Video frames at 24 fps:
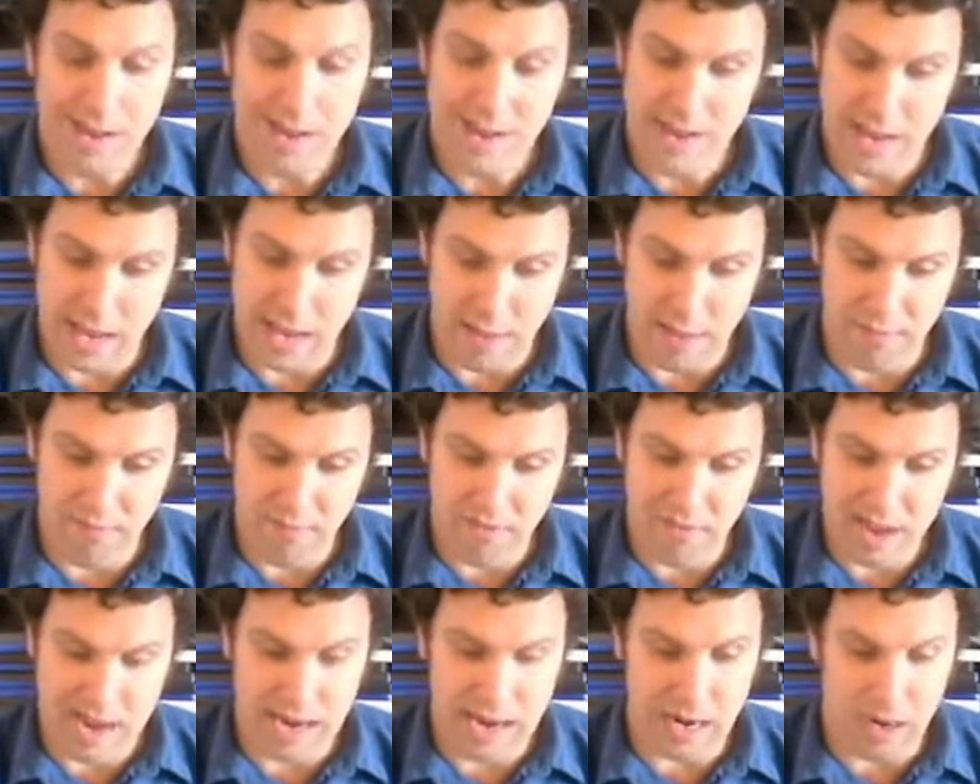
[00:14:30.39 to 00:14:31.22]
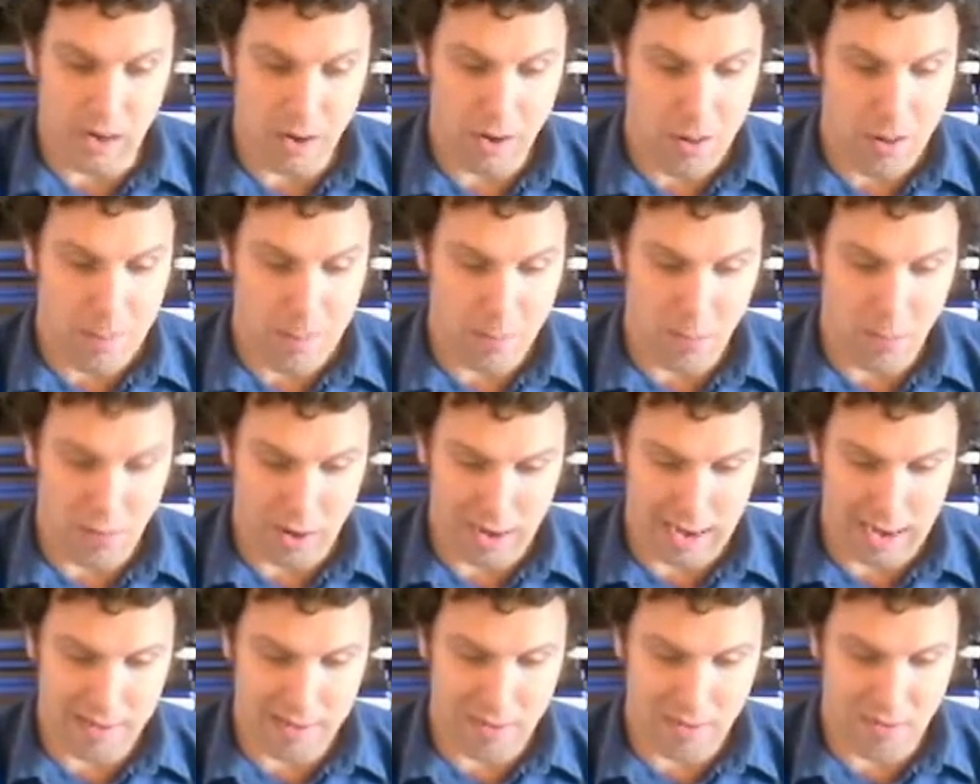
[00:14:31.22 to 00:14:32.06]
Dave Snyder,
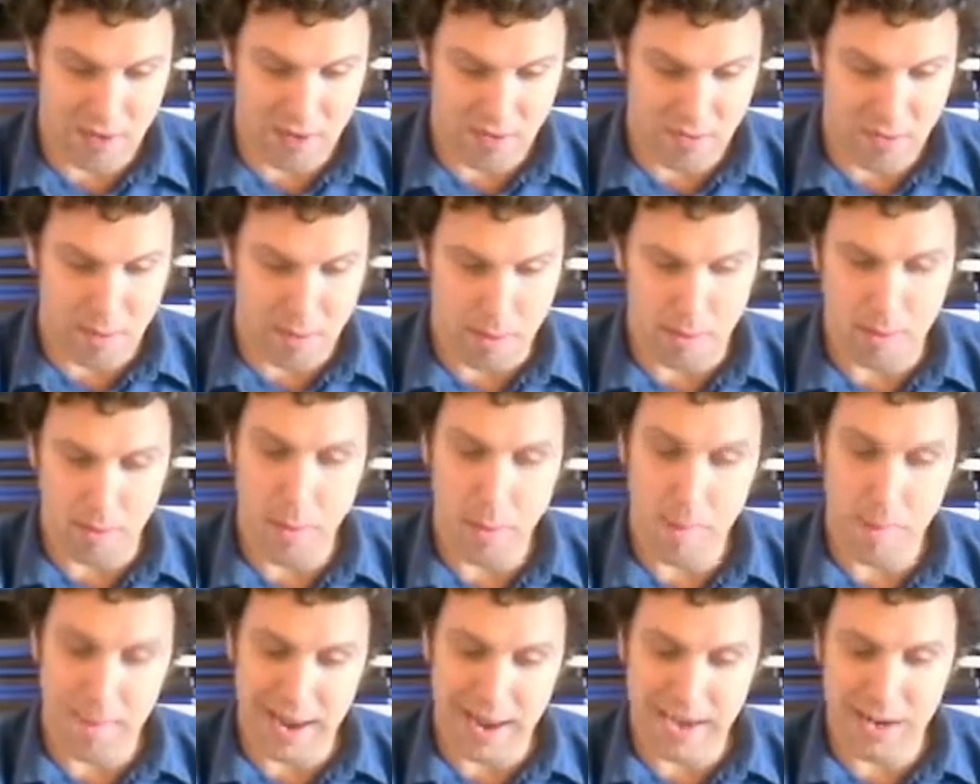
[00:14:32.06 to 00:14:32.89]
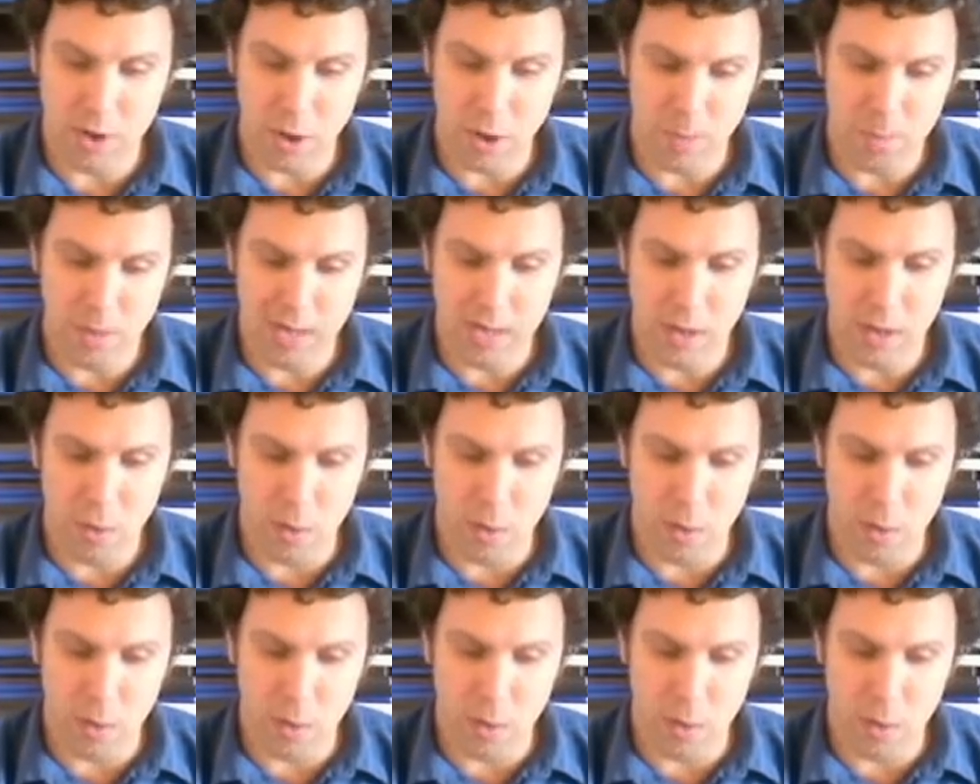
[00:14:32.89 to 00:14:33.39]
Brian Severman, Michael B.